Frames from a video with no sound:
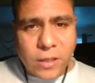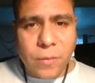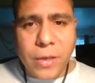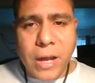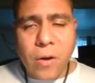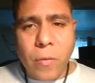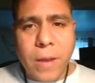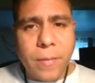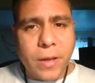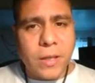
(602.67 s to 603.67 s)
some of that
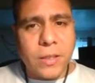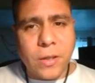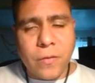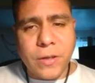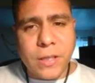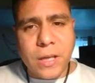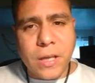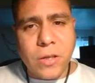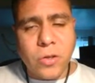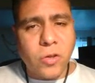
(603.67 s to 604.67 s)
away because
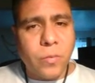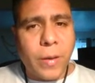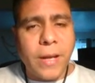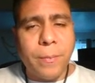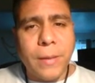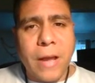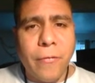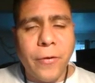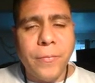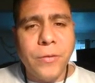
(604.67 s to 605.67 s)
obviously you just paid a
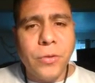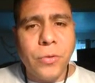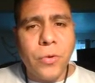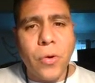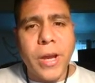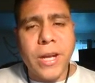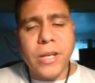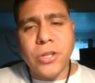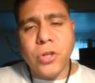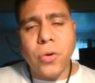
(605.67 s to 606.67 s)
platform to go ahead
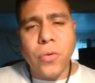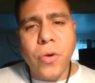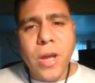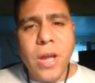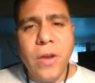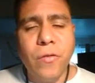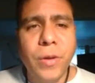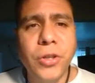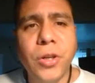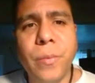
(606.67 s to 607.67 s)
and show
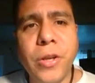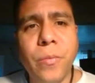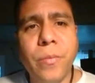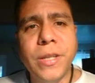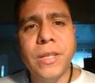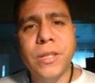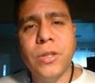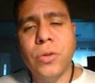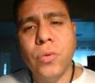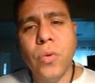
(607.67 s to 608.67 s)
information about your business
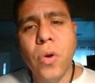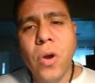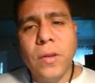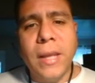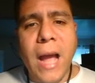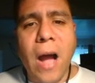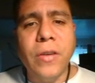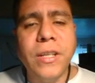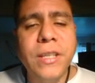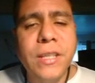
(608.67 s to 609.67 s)
to the
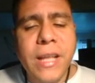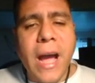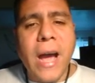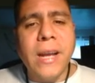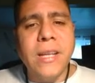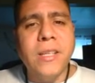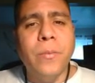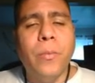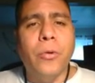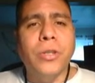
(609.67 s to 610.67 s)
audience that is
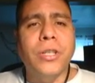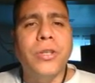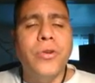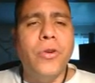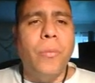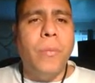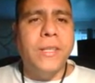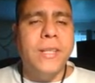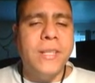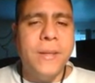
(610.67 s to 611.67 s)
important to your
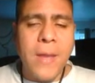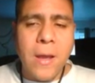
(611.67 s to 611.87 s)
business.